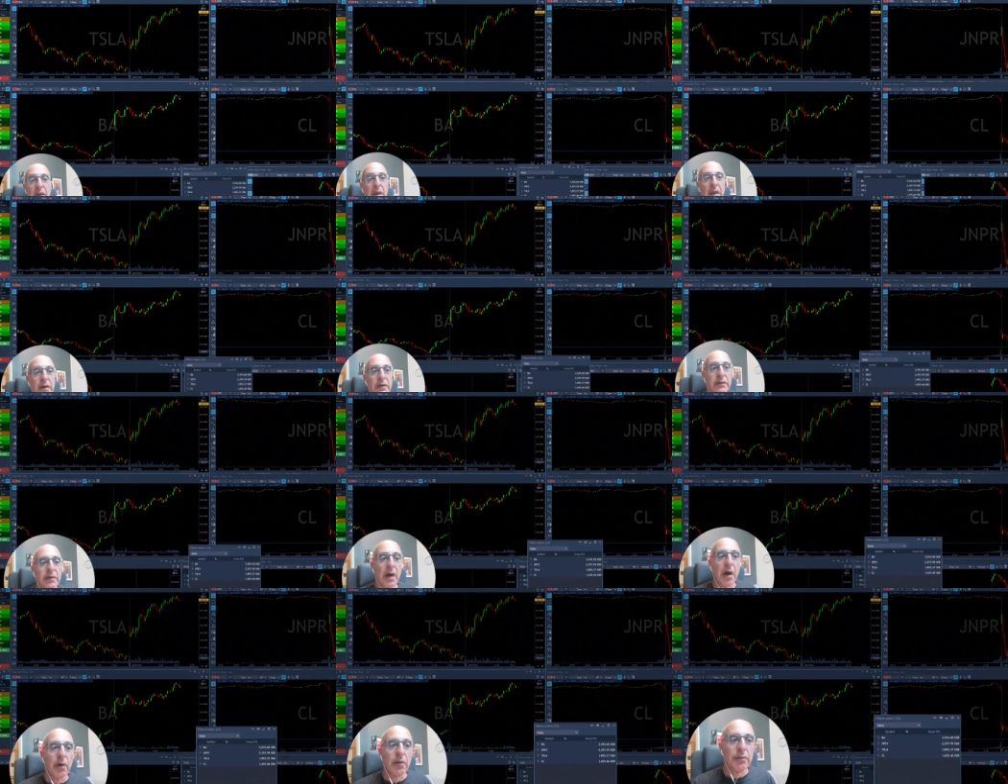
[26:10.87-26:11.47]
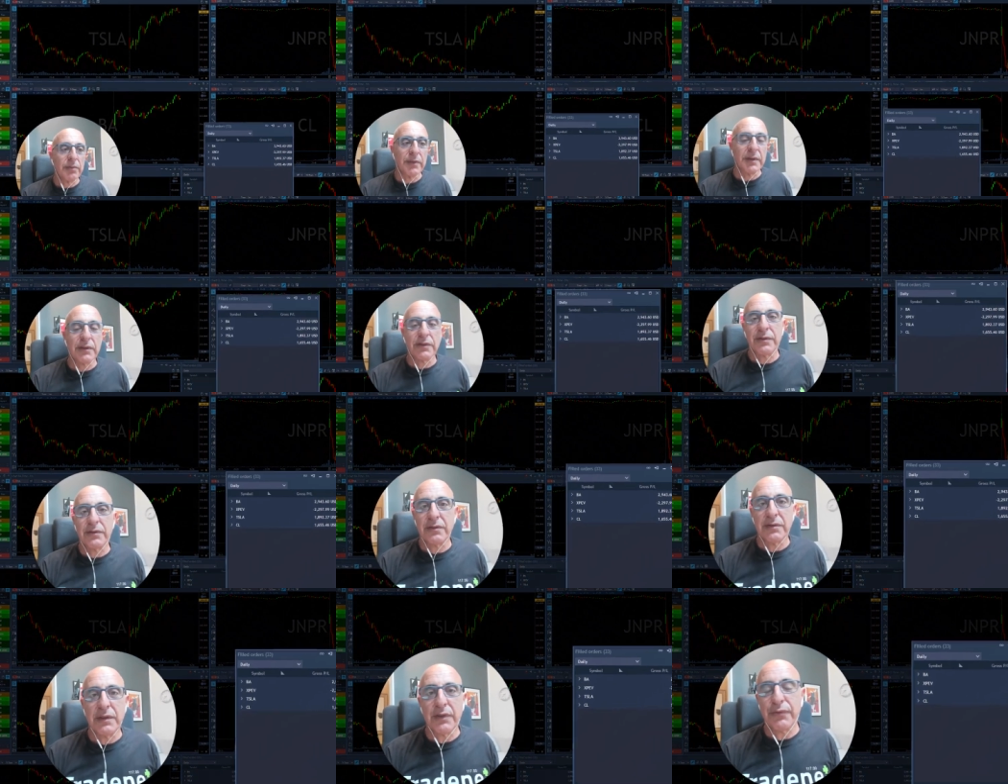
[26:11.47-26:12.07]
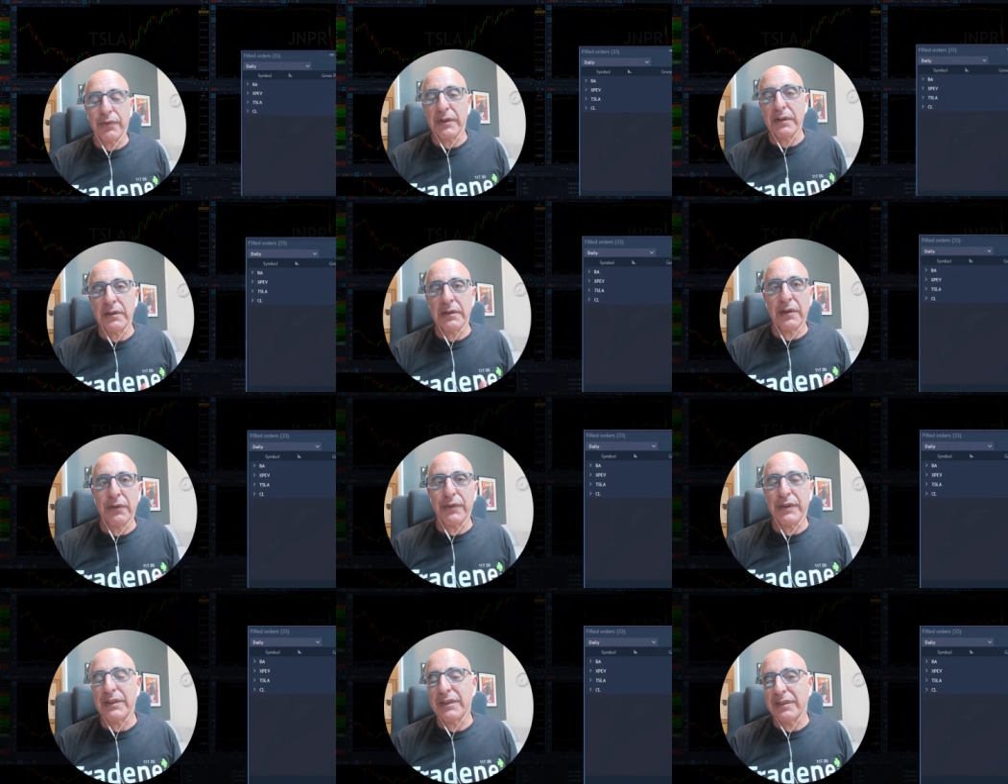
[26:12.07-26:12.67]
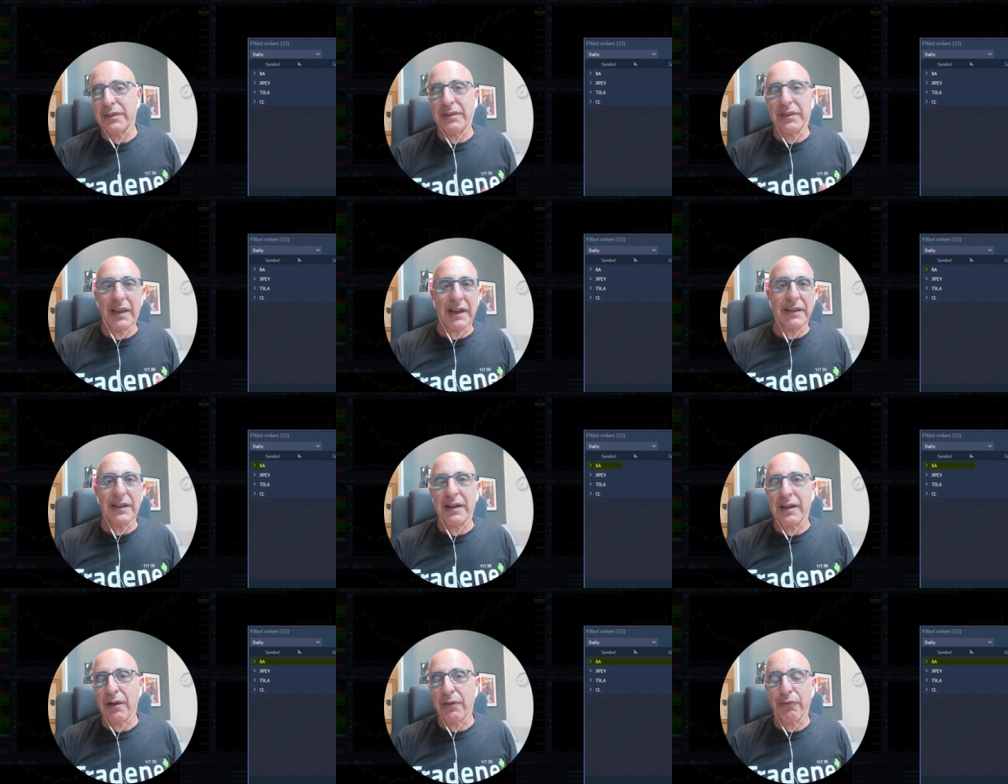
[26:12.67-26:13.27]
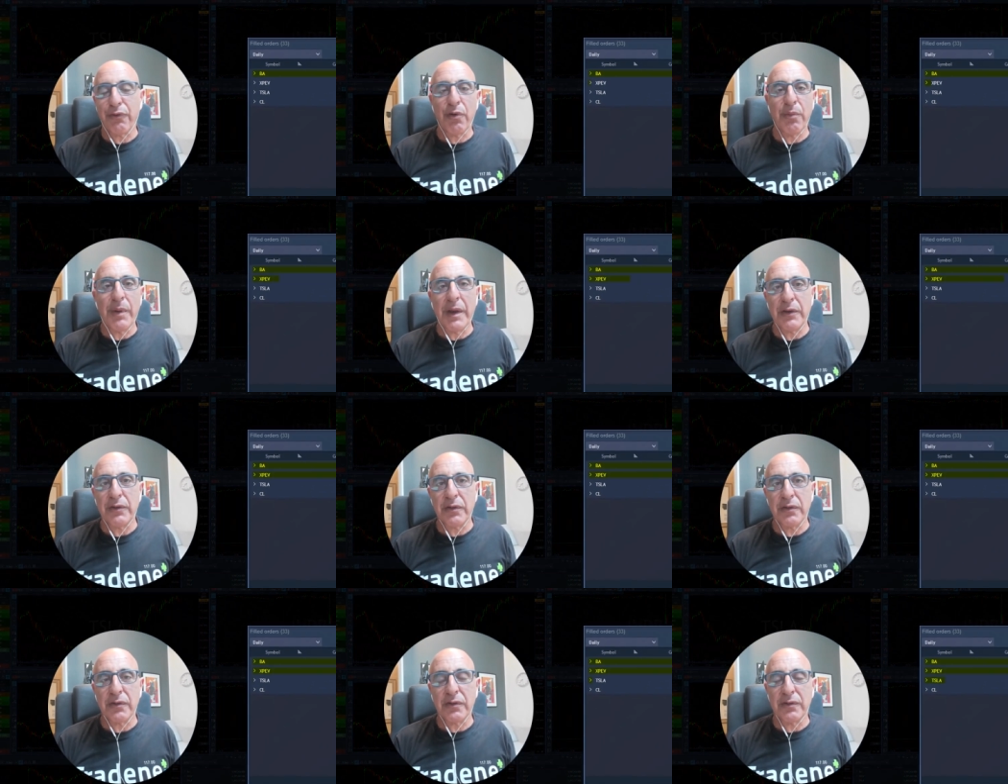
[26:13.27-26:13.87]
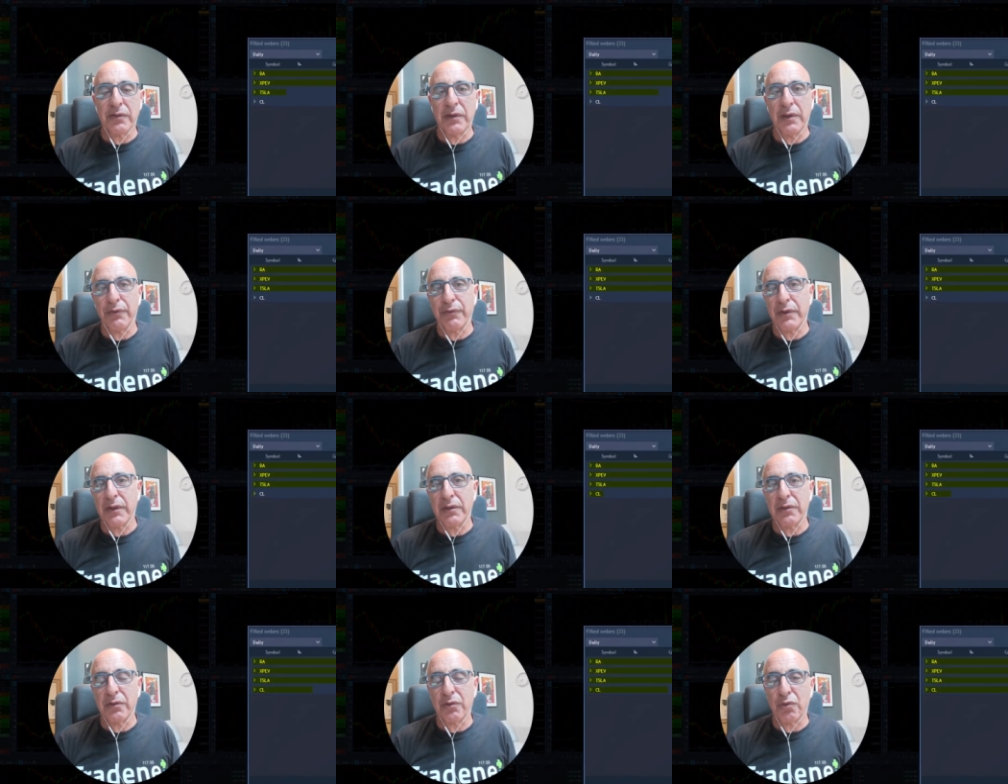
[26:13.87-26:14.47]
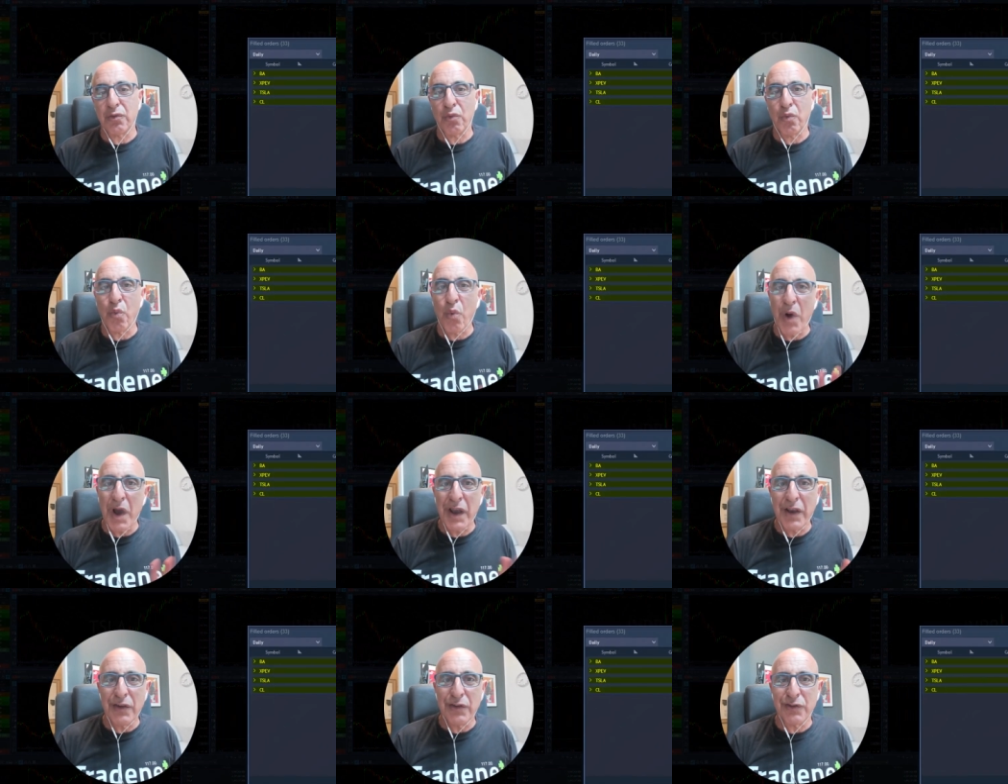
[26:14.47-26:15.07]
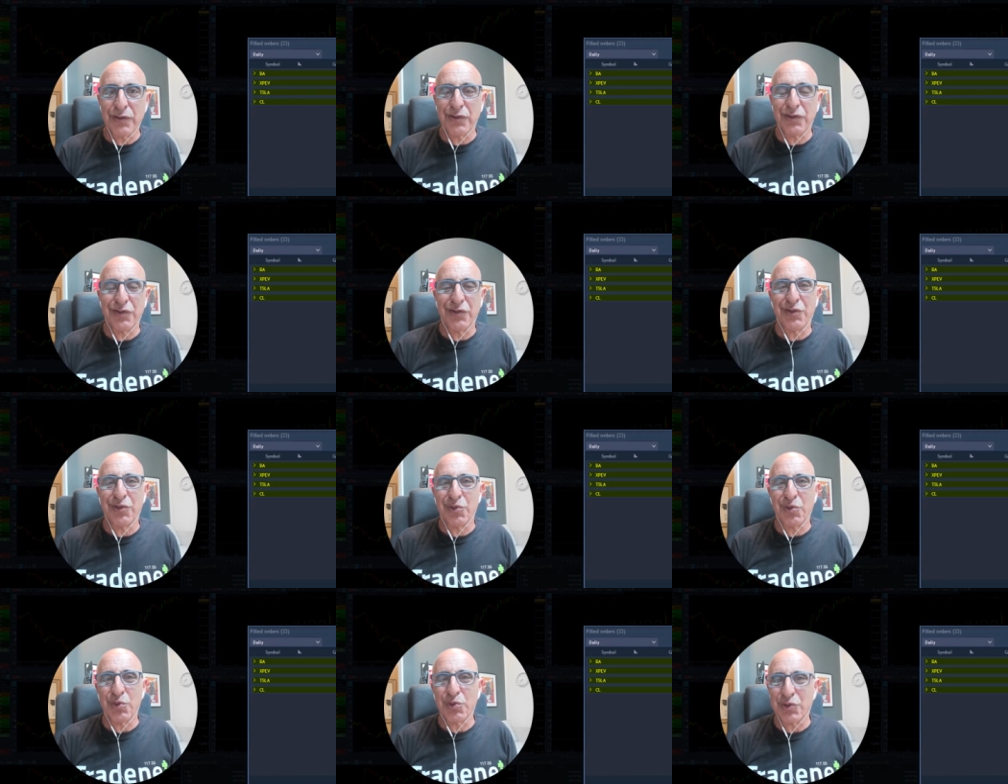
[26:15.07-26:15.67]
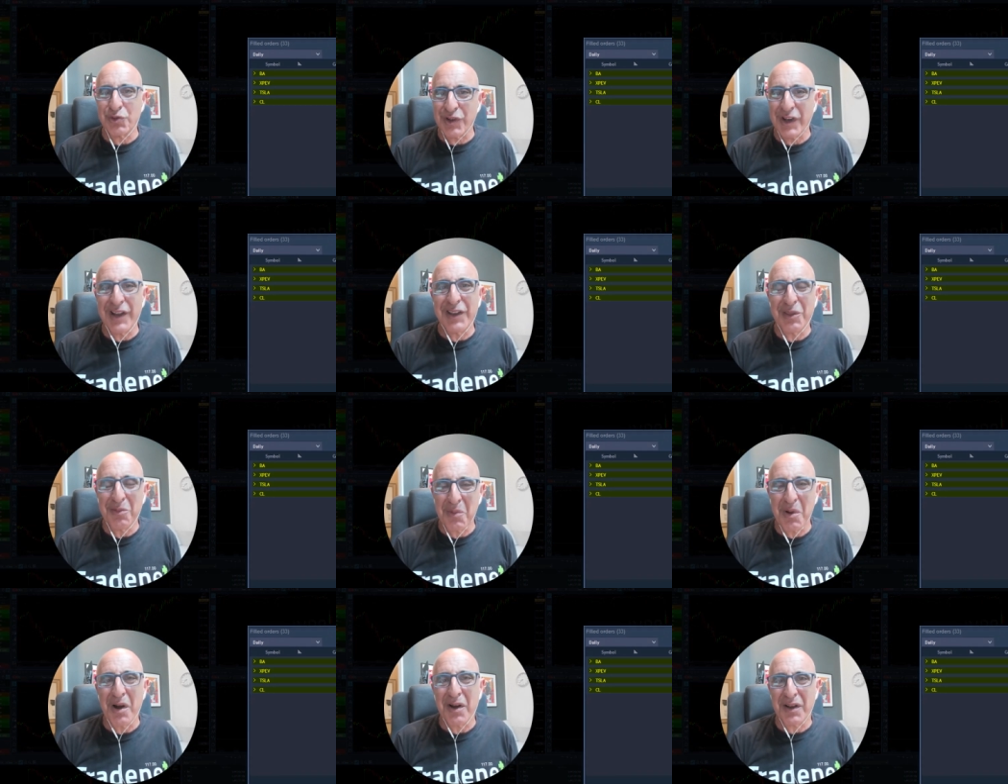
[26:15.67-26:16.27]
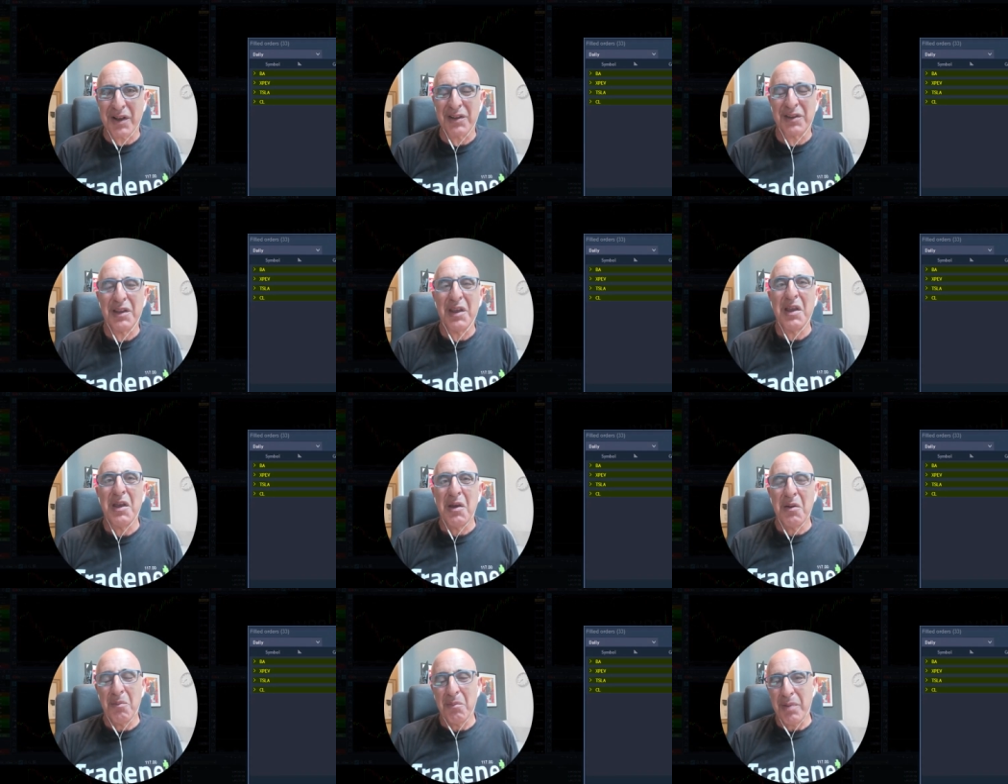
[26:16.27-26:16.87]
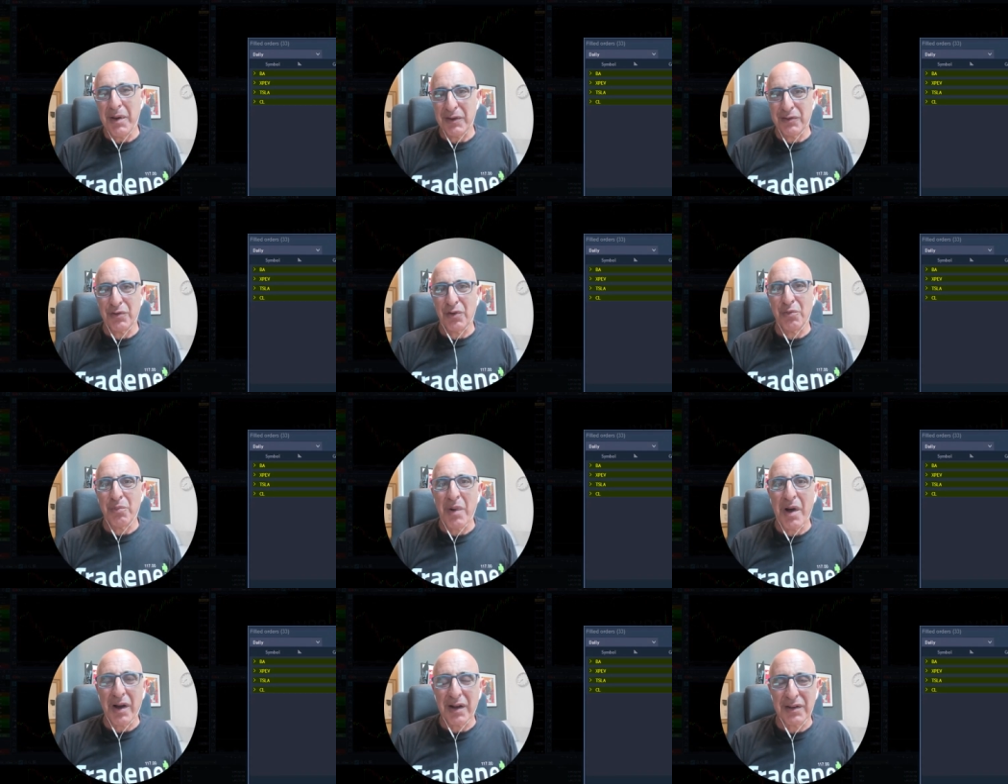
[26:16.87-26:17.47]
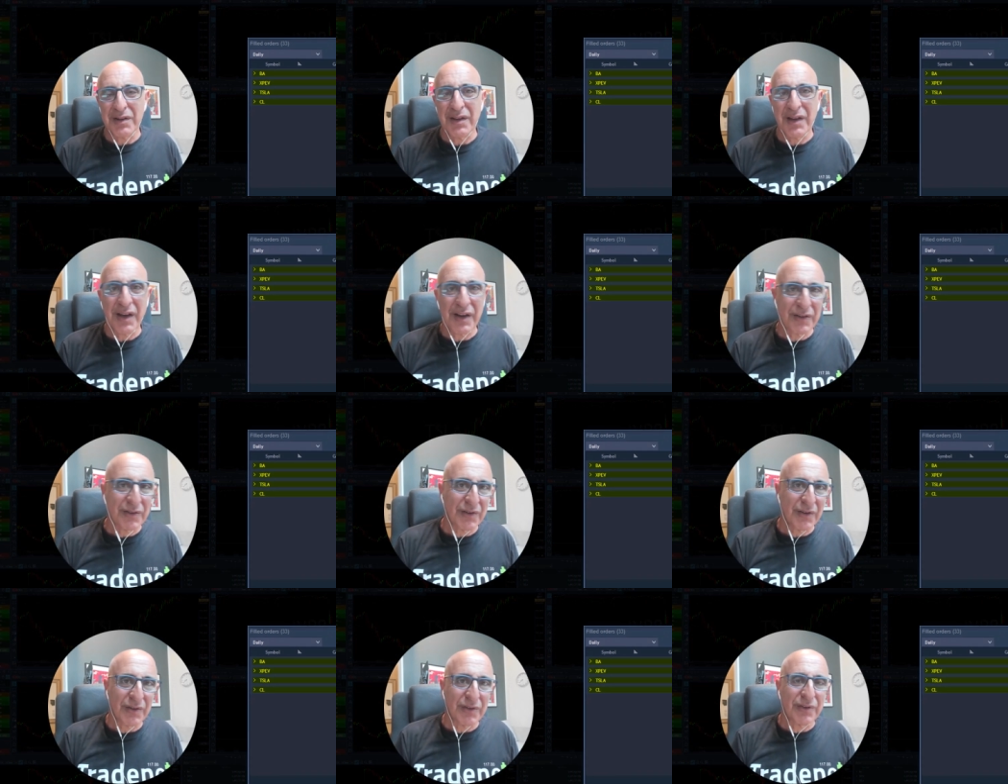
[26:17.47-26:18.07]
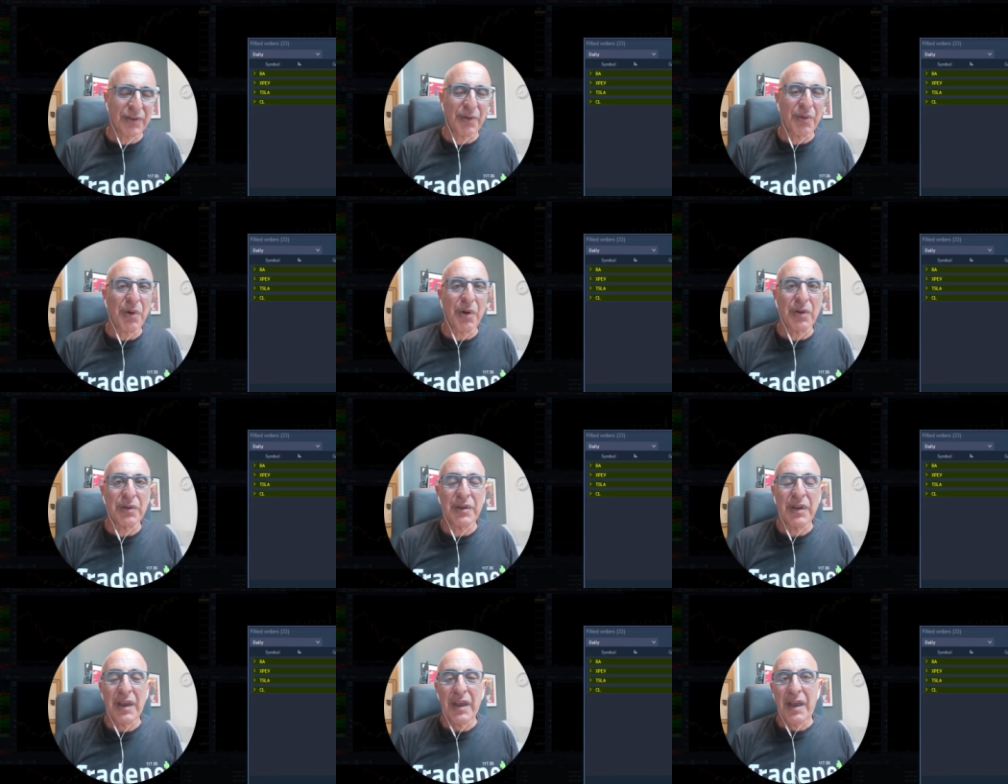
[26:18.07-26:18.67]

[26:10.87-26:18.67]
So there's different different technical formations, different ways to trade the market based on market direction and so on.